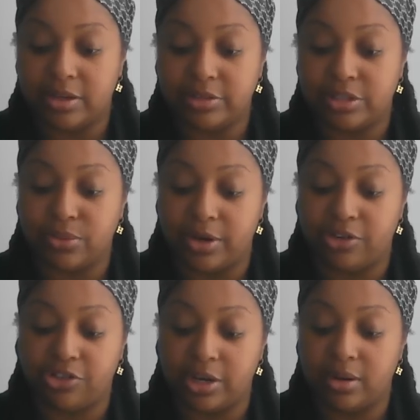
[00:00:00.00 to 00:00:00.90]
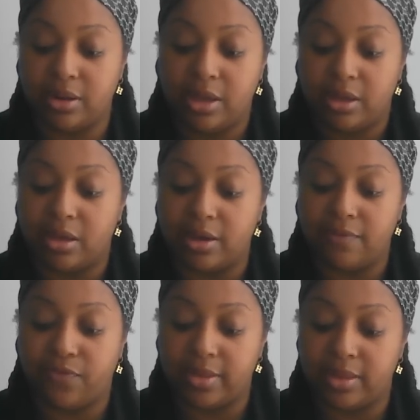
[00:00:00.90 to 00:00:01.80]
Intuition,
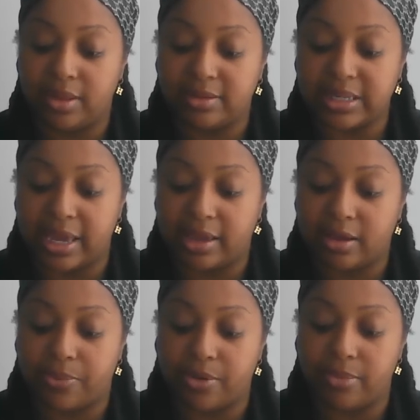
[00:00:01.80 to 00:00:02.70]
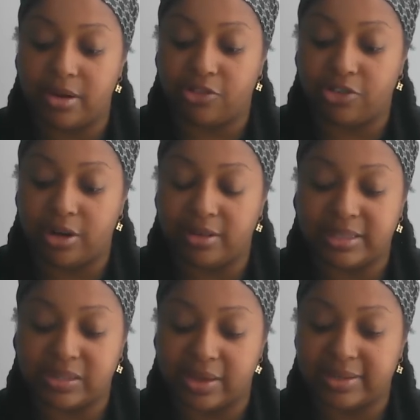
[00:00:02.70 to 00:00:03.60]
gut feeling, psychic premonition, and
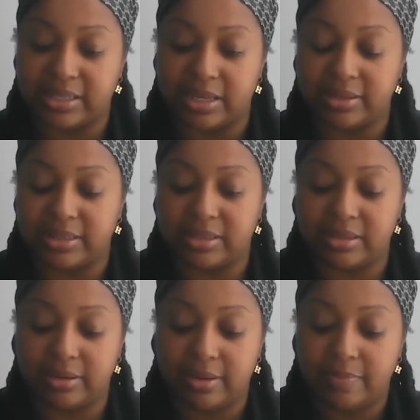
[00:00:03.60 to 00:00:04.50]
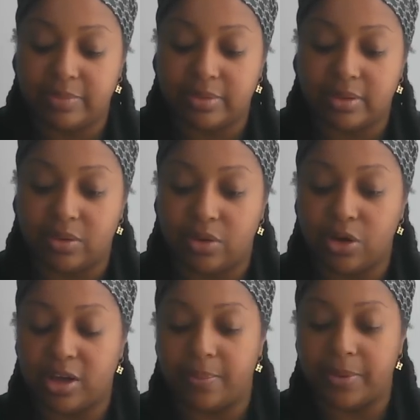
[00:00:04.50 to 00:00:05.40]
sixth sense,
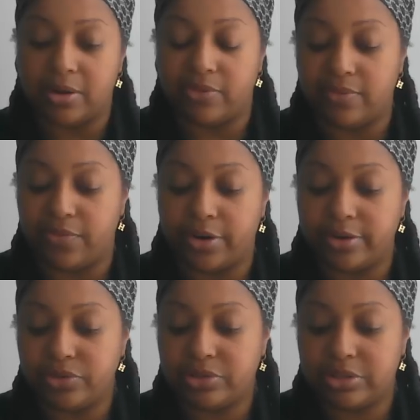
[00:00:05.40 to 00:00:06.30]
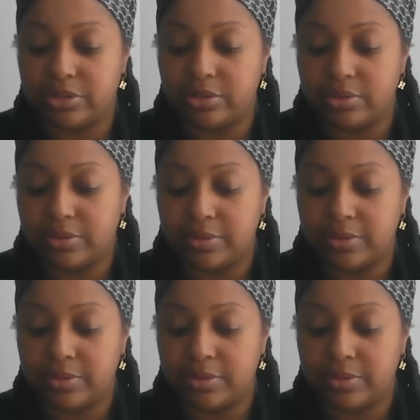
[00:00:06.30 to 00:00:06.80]
hookup in reverse,